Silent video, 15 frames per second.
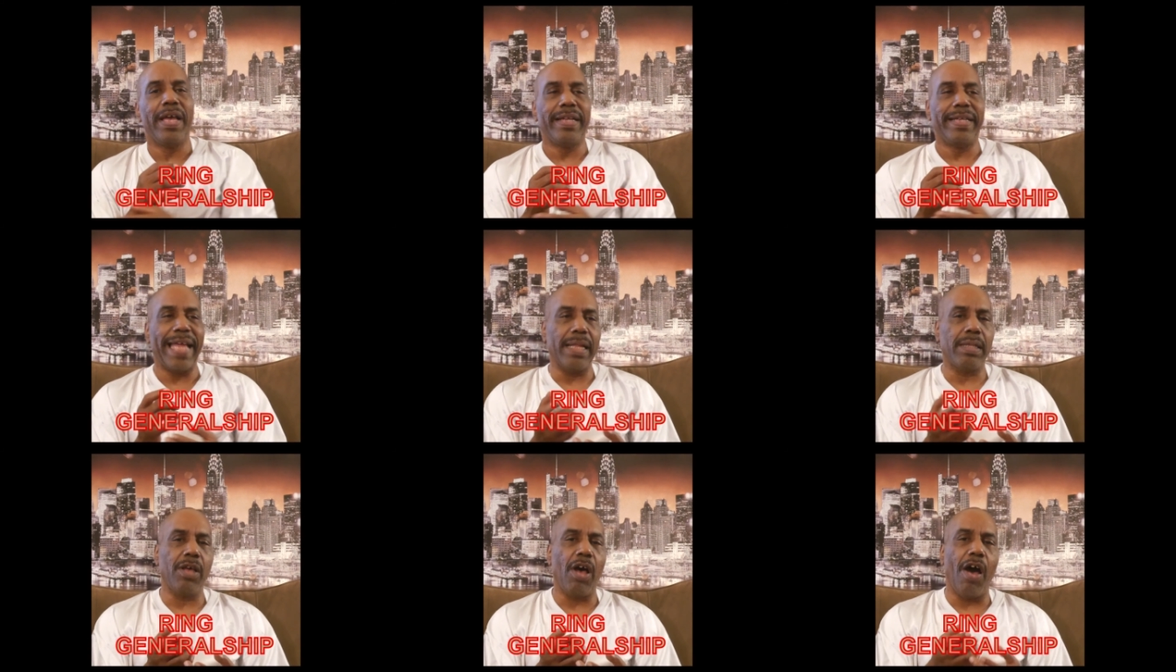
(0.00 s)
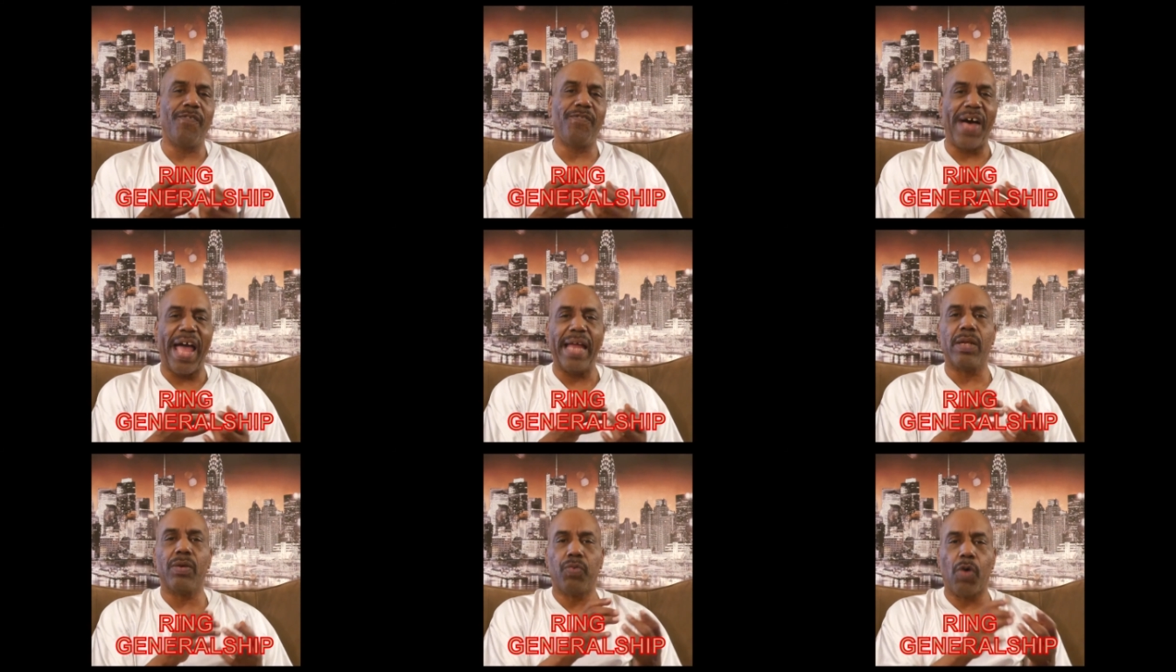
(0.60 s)
That's called
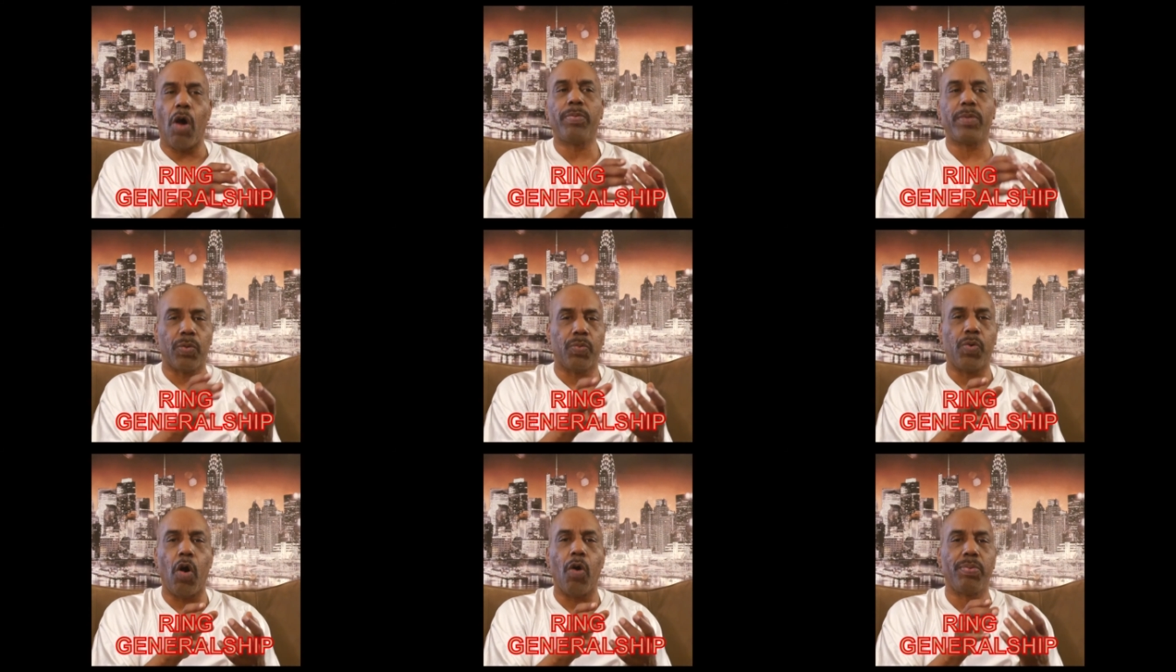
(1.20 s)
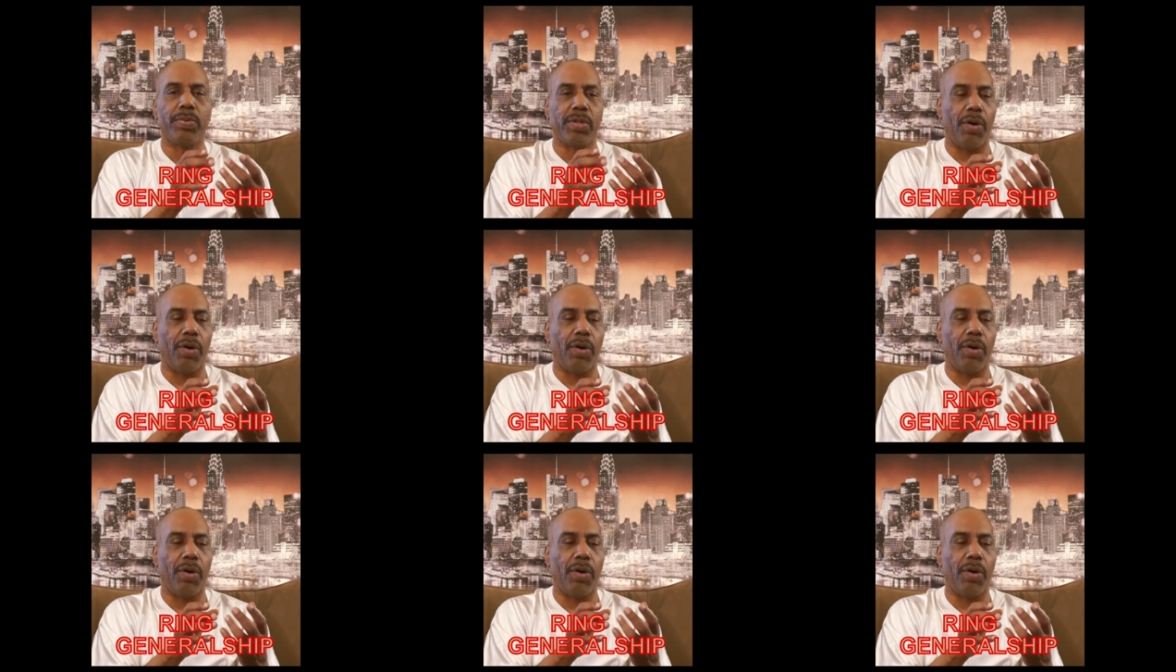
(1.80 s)
fighting rope to rope.